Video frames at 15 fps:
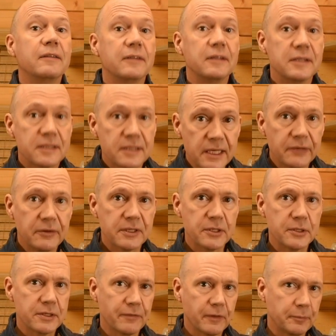the
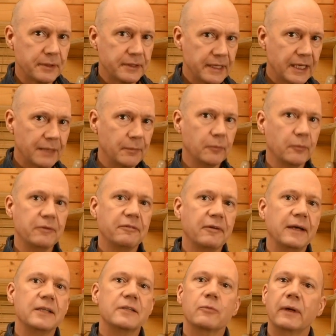seriousness of the predicament we
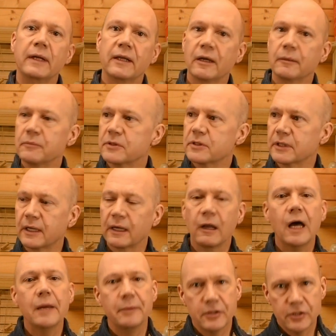face when it comes to
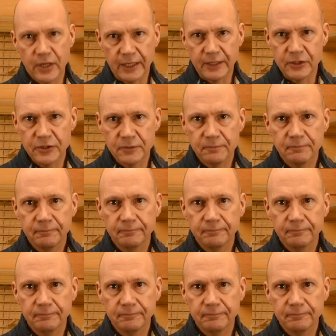climate change.